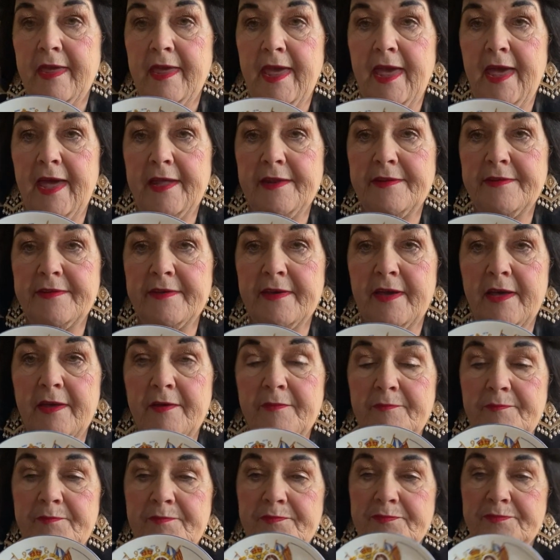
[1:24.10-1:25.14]
And
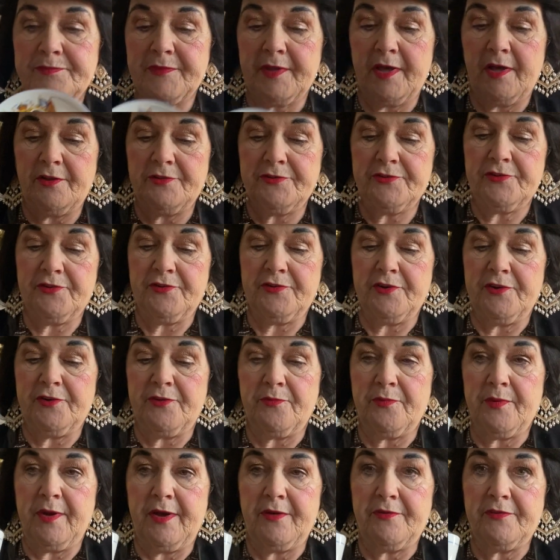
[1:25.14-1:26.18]
I'll turn it
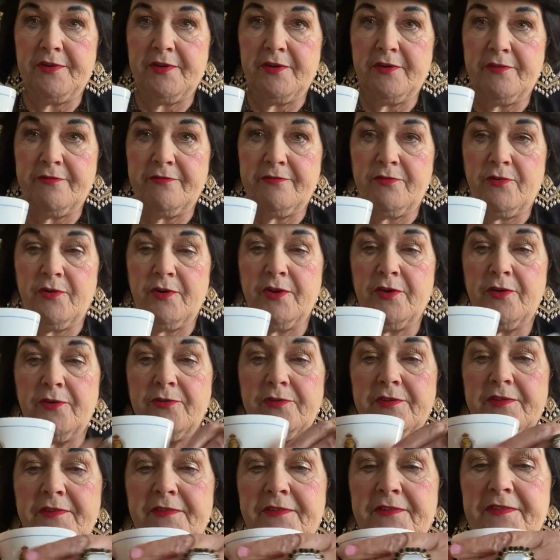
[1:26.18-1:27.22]
around here for you
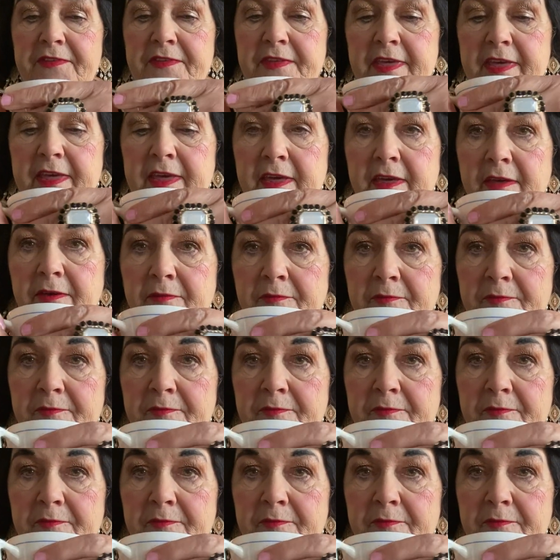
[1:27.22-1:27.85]
to see.